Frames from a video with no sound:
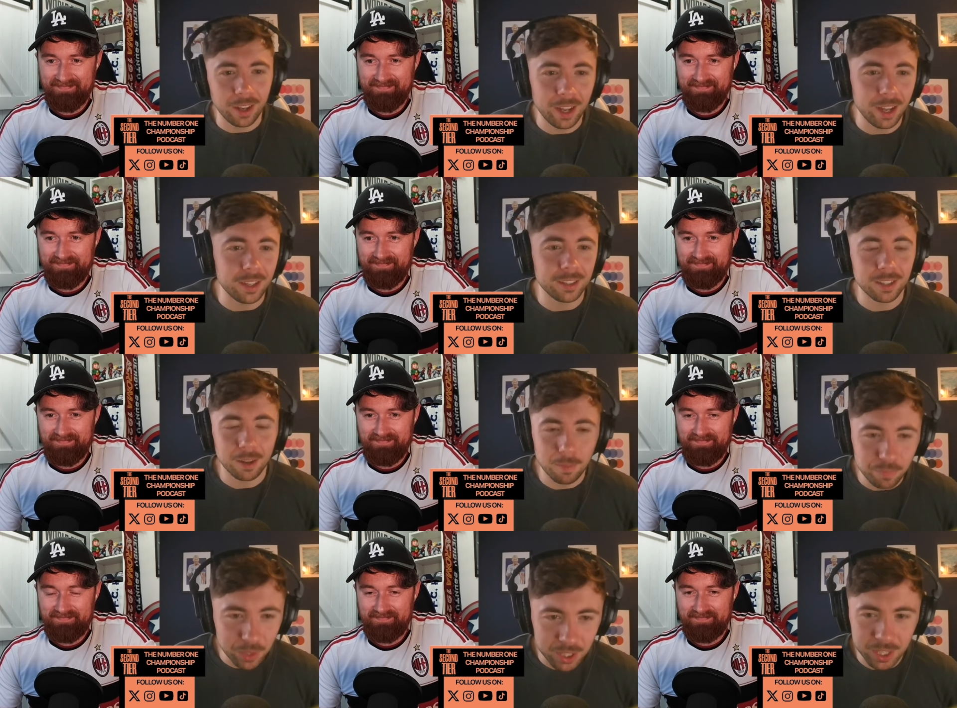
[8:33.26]
Speaker 1: it is
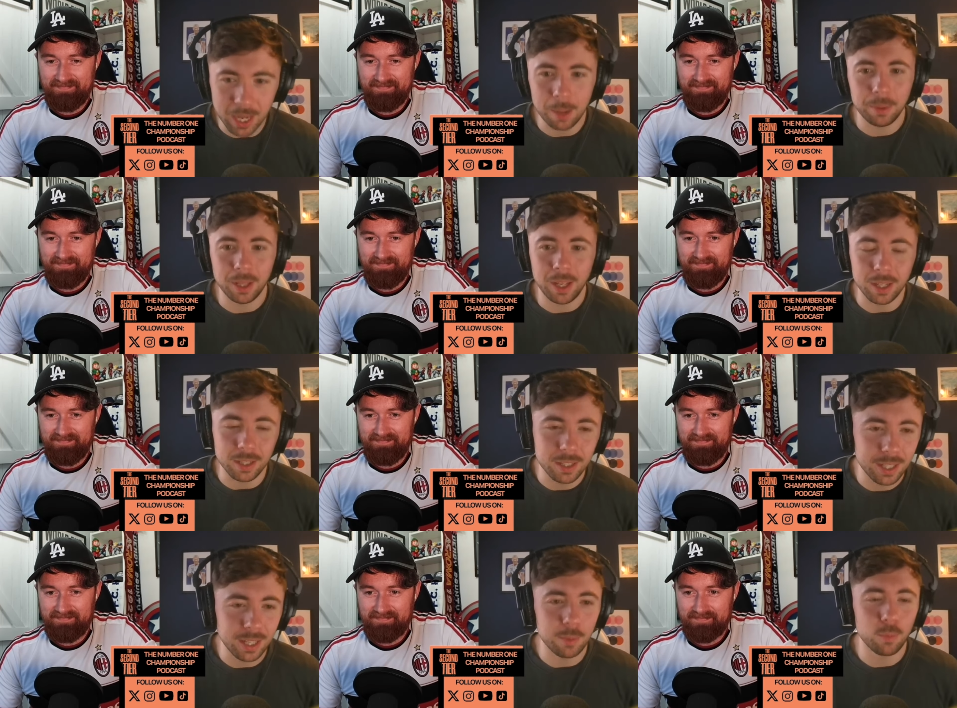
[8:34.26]
depth. It is
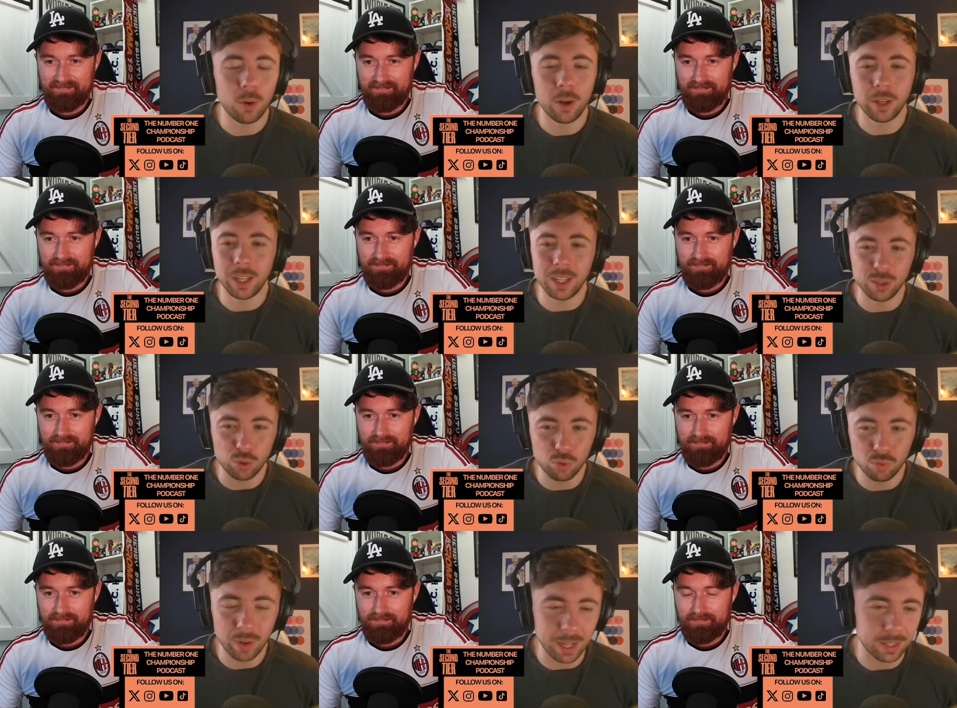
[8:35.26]
teamwork. It is
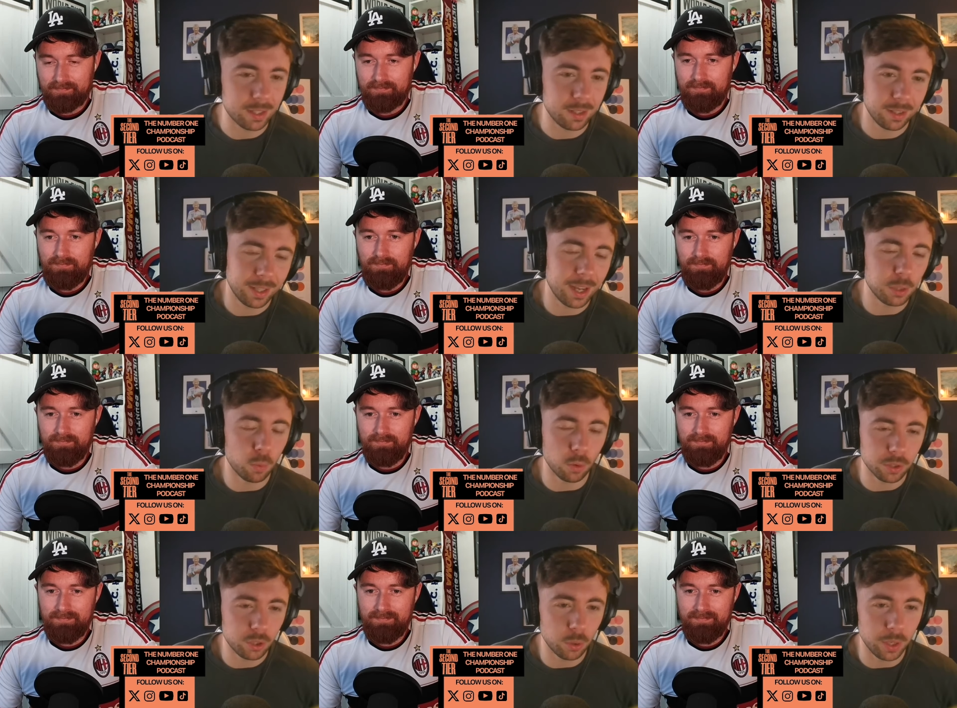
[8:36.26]
grit. That is
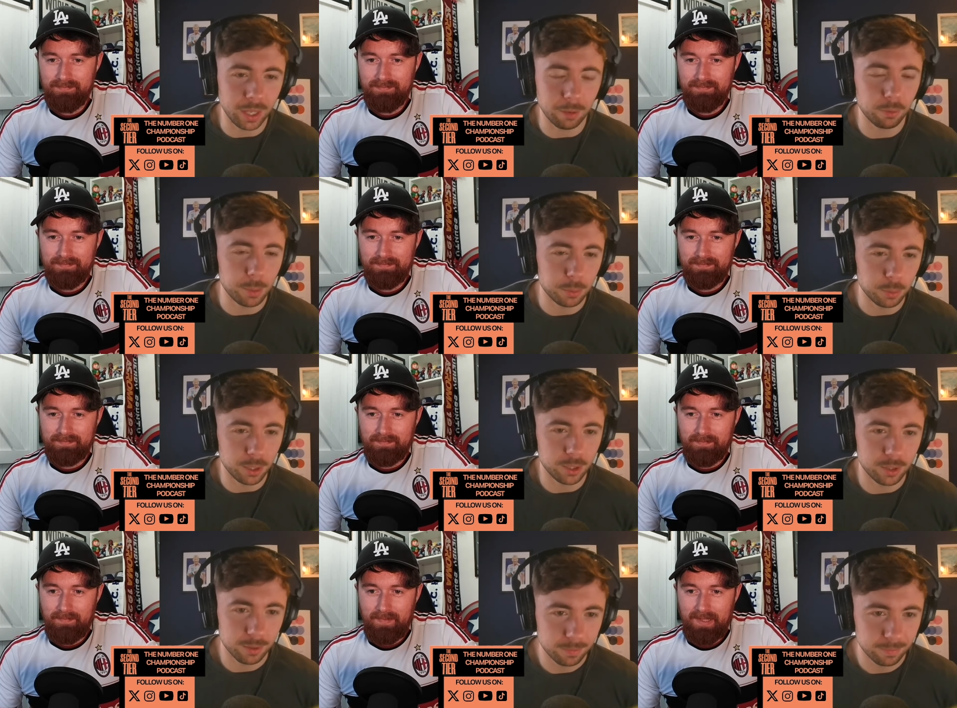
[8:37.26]
what's doing it for
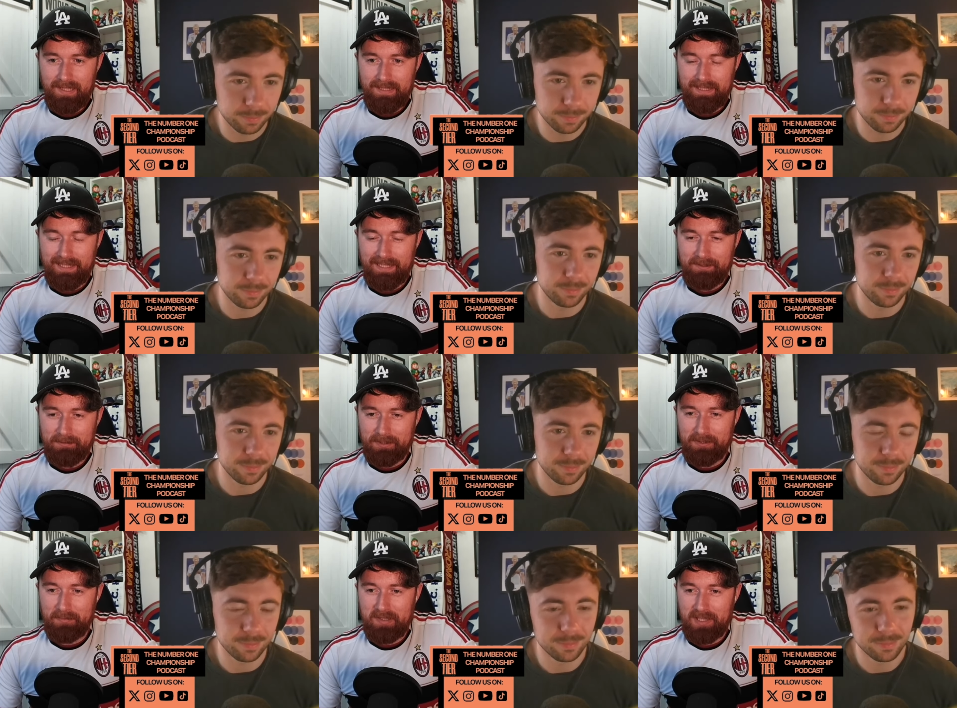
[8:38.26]
Ipswich.
Speaker 2: Yeah, well,
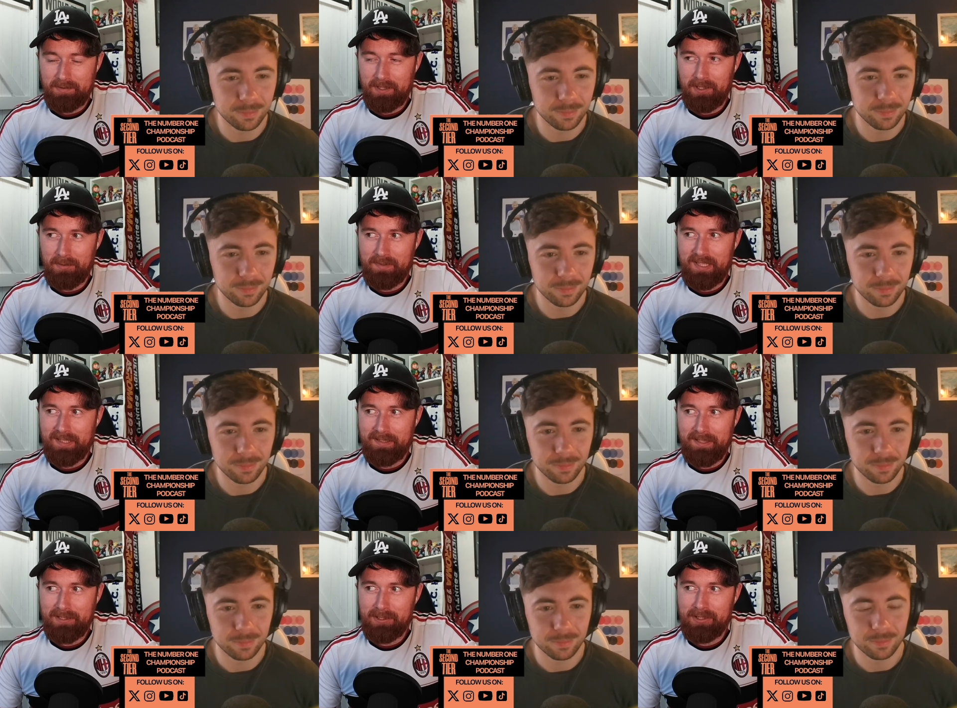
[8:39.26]
sometimes a club's
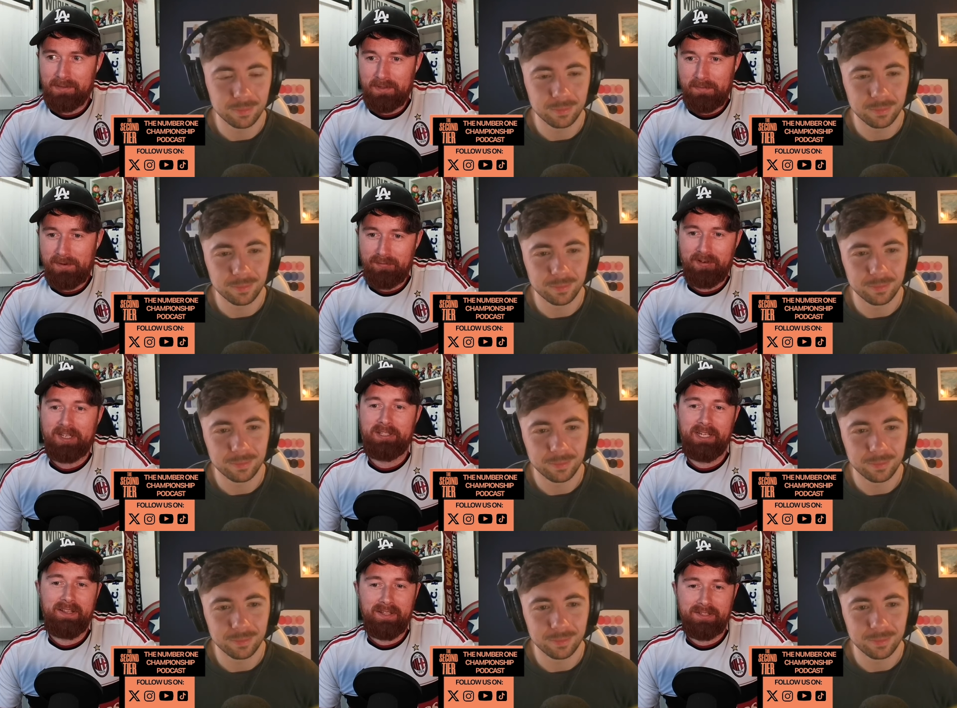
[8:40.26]
destiny just seems to be
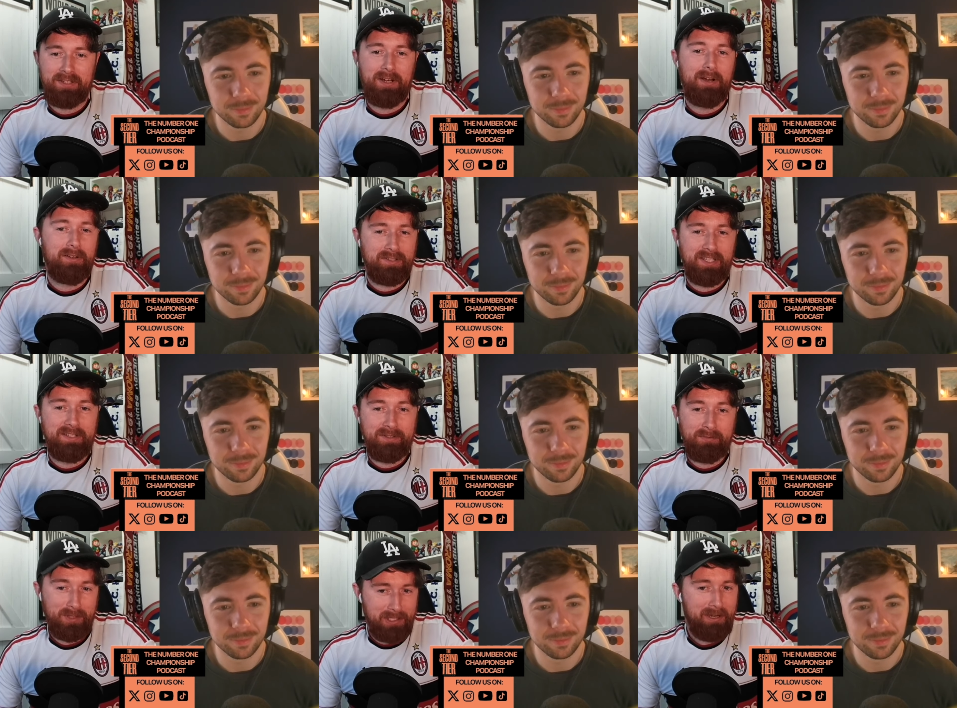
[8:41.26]
written in the stars. And
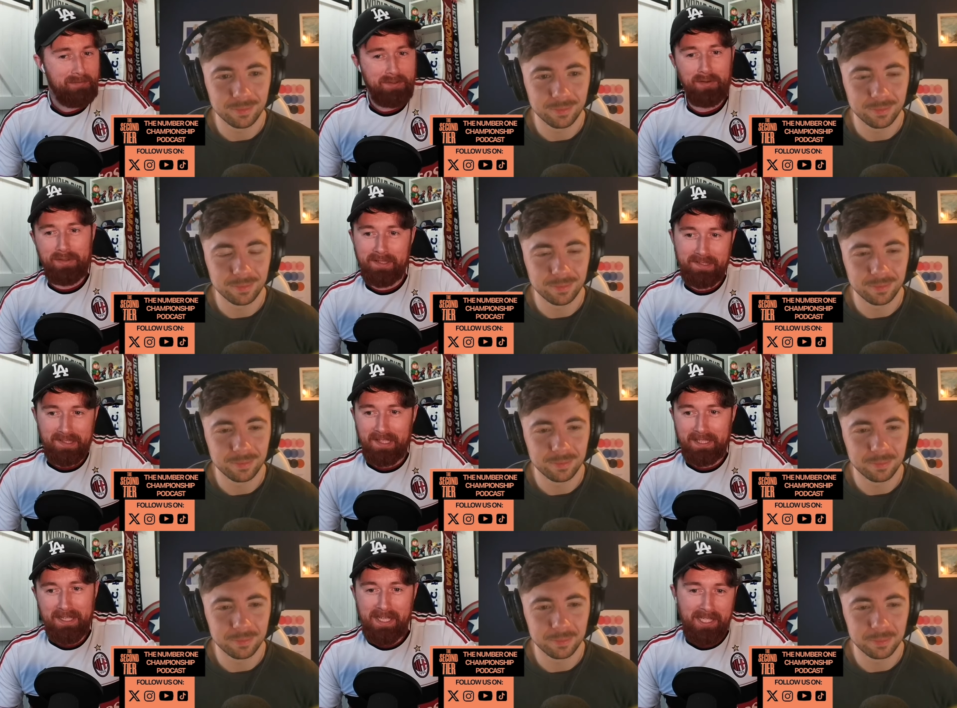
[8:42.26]
when you have got things
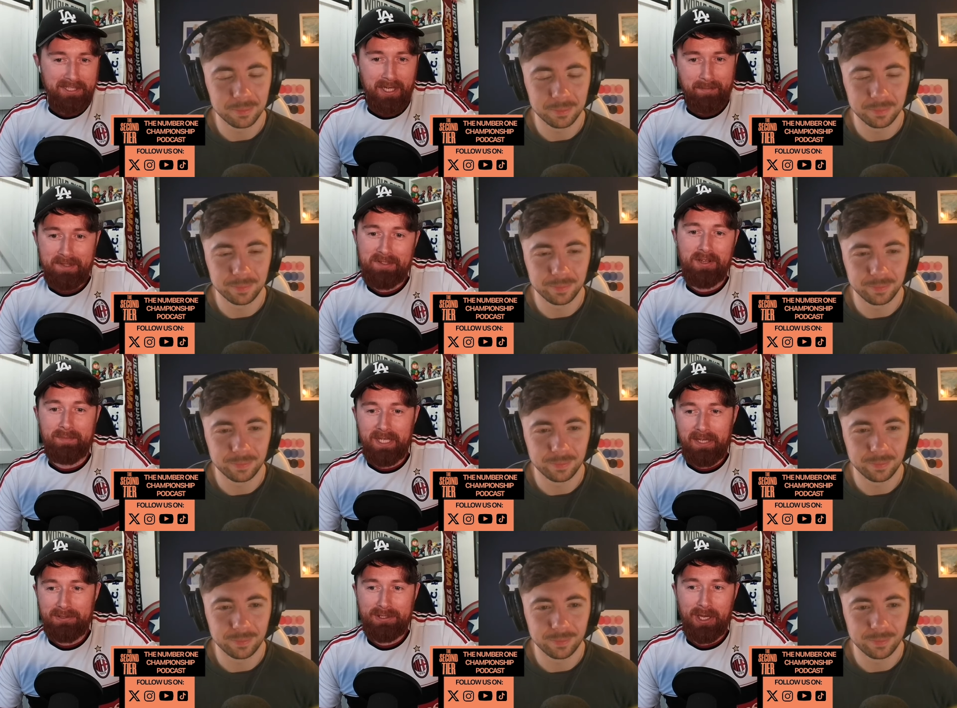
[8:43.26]
like Jeremy
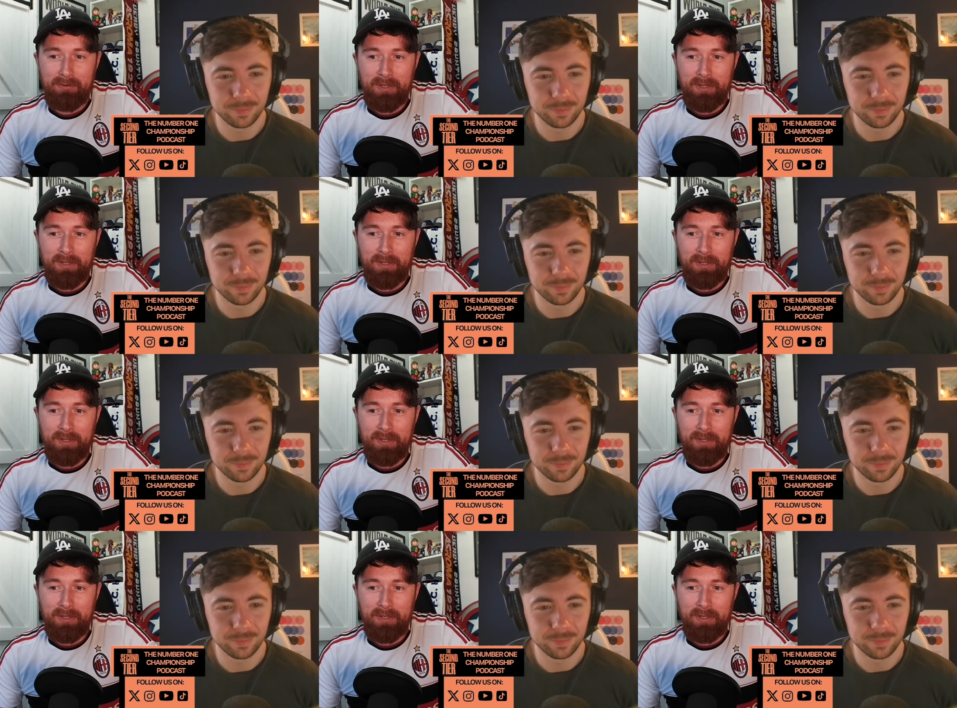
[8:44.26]
Sarmiento